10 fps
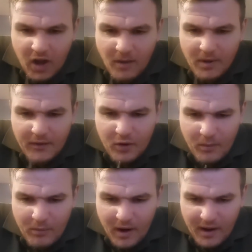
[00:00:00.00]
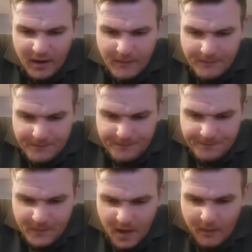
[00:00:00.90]
Can't believe I couldn't break it.
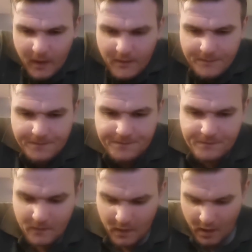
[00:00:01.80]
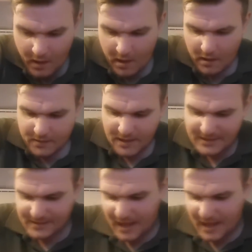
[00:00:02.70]
Anyway, so that's